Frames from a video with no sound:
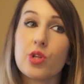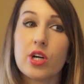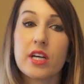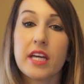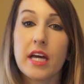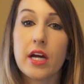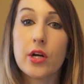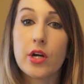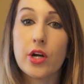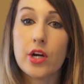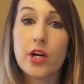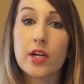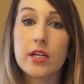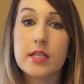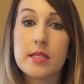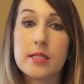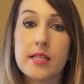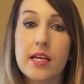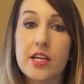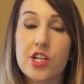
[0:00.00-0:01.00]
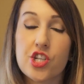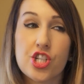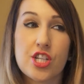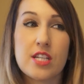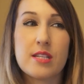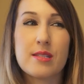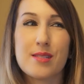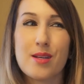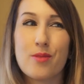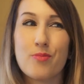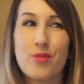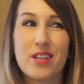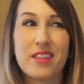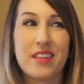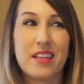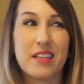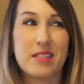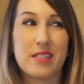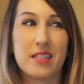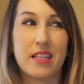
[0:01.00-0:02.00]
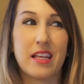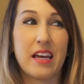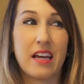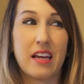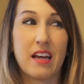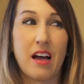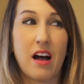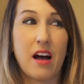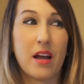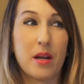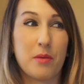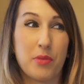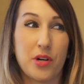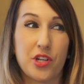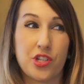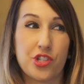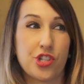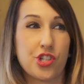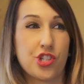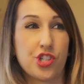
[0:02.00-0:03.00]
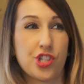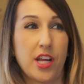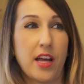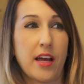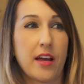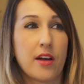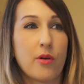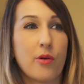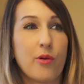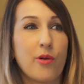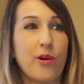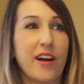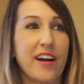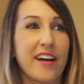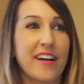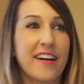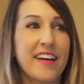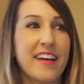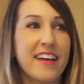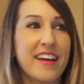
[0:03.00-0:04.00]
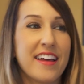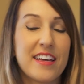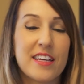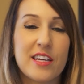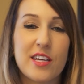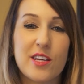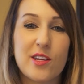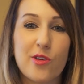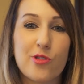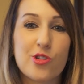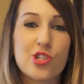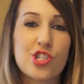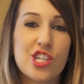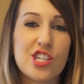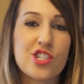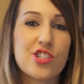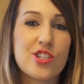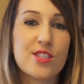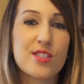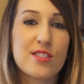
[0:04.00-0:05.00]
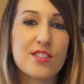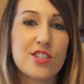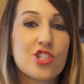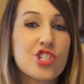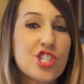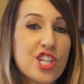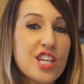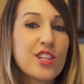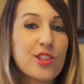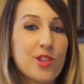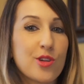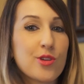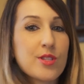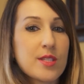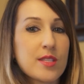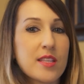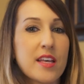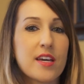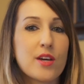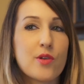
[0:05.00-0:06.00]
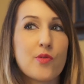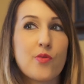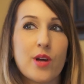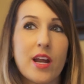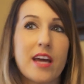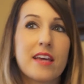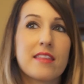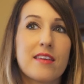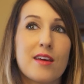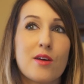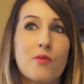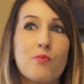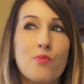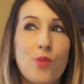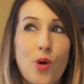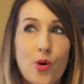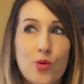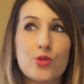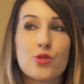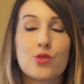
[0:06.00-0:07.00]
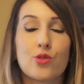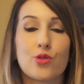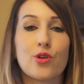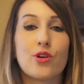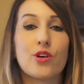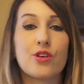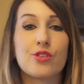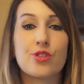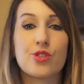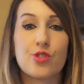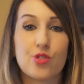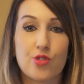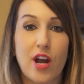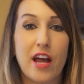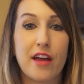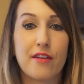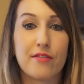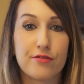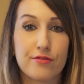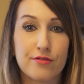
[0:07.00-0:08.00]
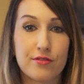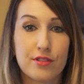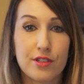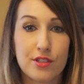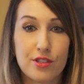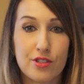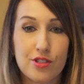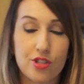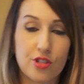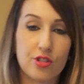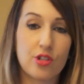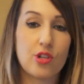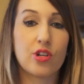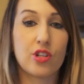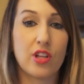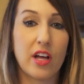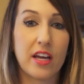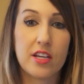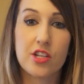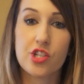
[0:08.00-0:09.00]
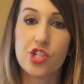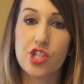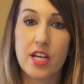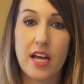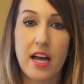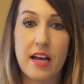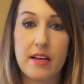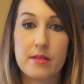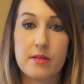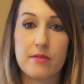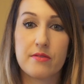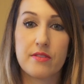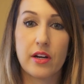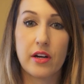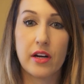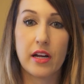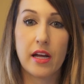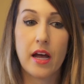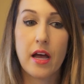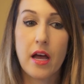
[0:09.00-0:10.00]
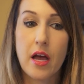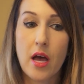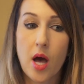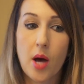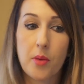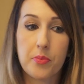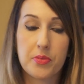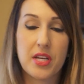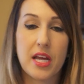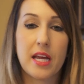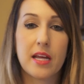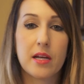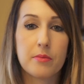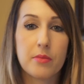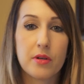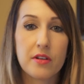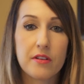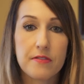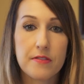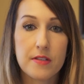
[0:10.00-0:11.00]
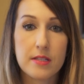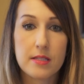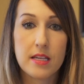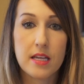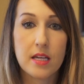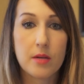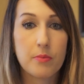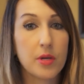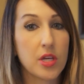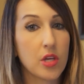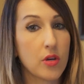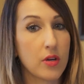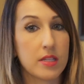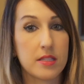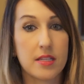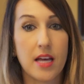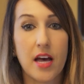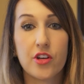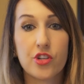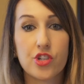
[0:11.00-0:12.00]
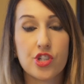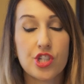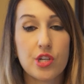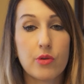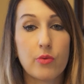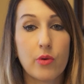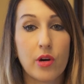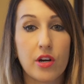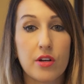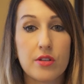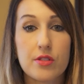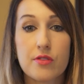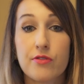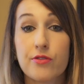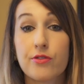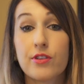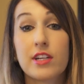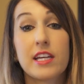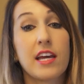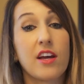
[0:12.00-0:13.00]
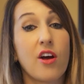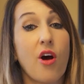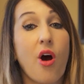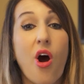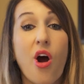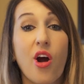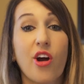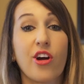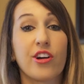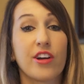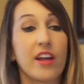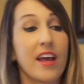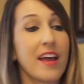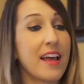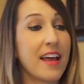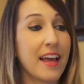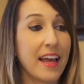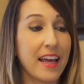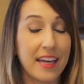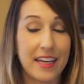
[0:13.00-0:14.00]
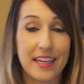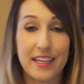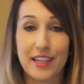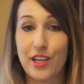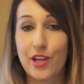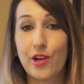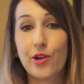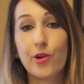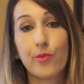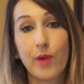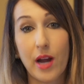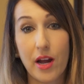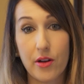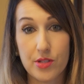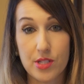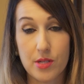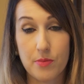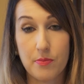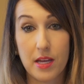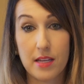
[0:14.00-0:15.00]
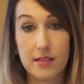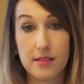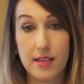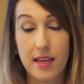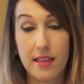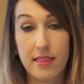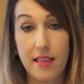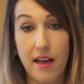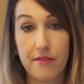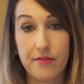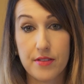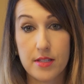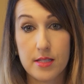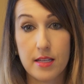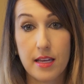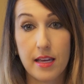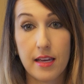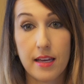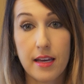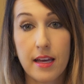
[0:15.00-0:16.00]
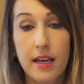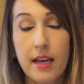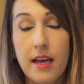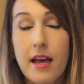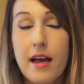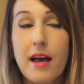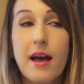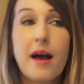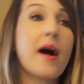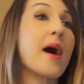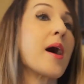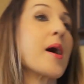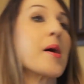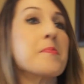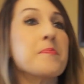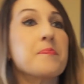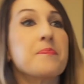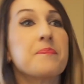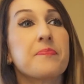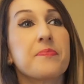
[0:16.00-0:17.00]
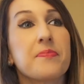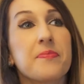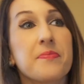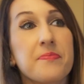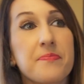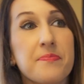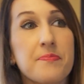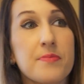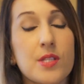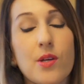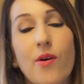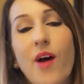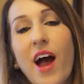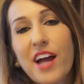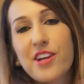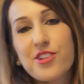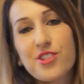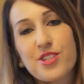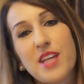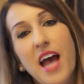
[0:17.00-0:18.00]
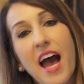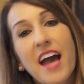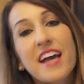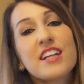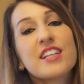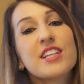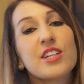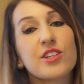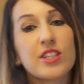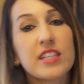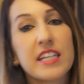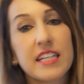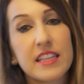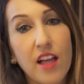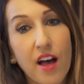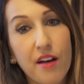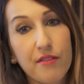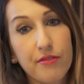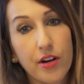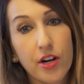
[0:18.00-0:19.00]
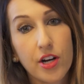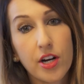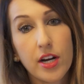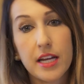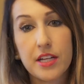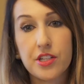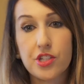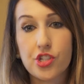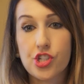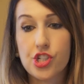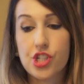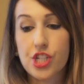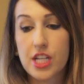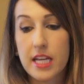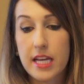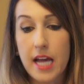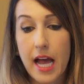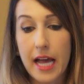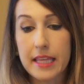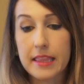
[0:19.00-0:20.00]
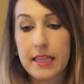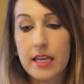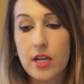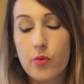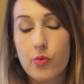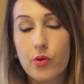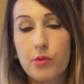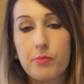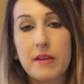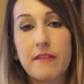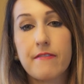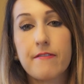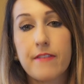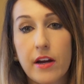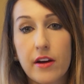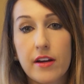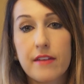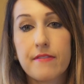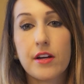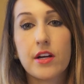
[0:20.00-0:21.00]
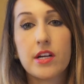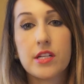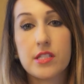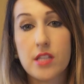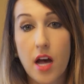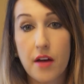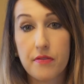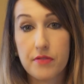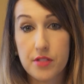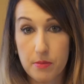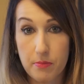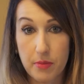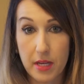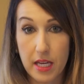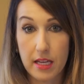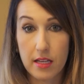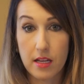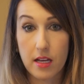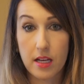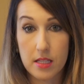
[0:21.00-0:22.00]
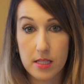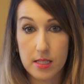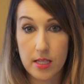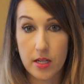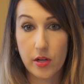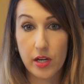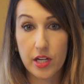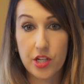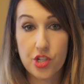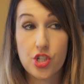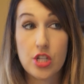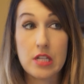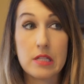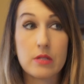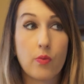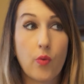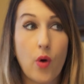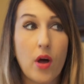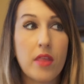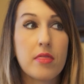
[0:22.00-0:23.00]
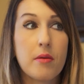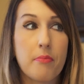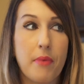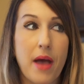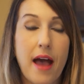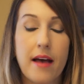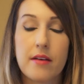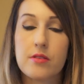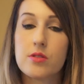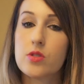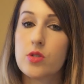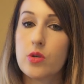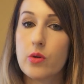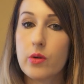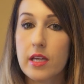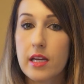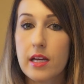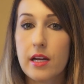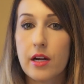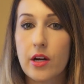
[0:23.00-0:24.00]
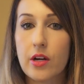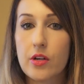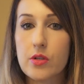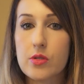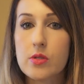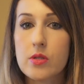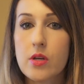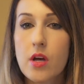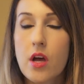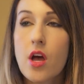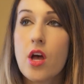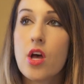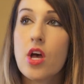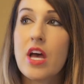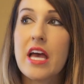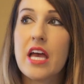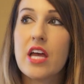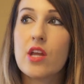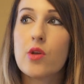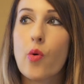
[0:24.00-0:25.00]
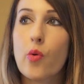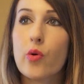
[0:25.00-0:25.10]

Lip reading: look at her and say she's someone that's like on a bunch of shit, or, you know, she looks like what I think most girls strive to look like. She has a very obtainable physique, but you can tell she works freaking hard year round to maintain that physique. So I clearly love her, and she, I think, will be very, very tough to beat considering she's won the past 2 years. In